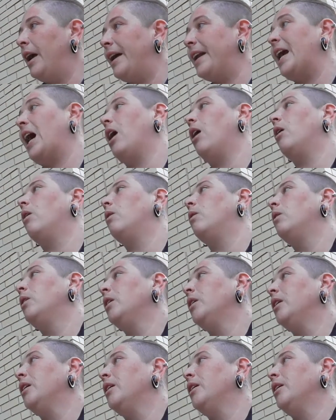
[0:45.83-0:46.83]
and
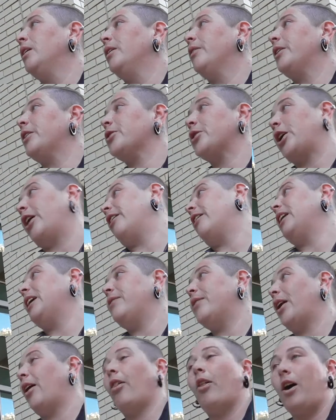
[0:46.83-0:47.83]
how there's
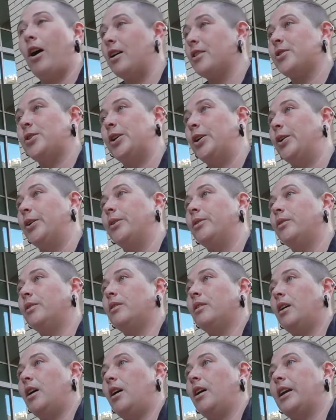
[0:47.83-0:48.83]
currently even a lawsuit
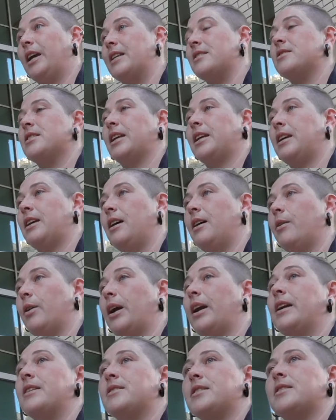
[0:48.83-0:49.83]
against the
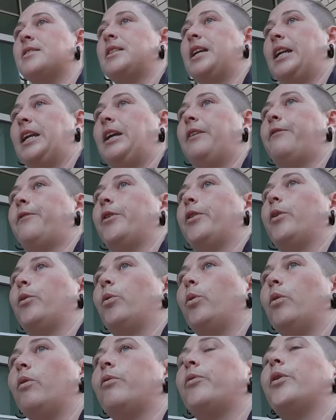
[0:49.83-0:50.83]
against the city for
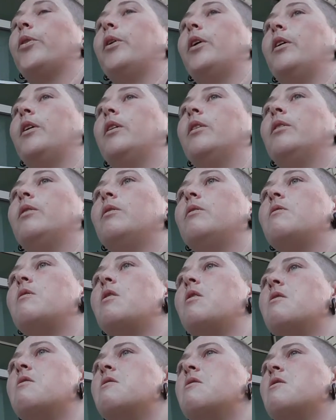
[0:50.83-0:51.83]
the for the
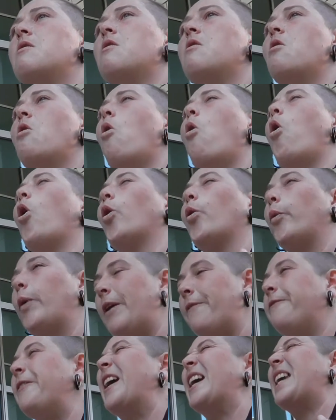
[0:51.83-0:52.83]

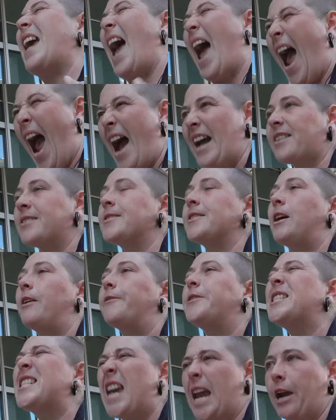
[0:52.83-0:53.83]
horrific acts
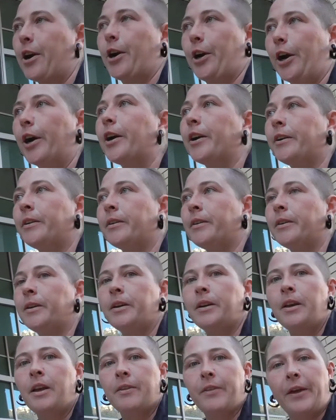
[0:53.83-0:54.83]
of terror
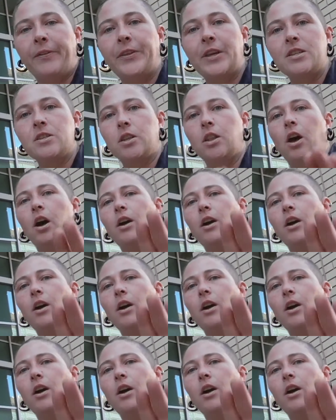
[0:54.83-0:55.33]
that this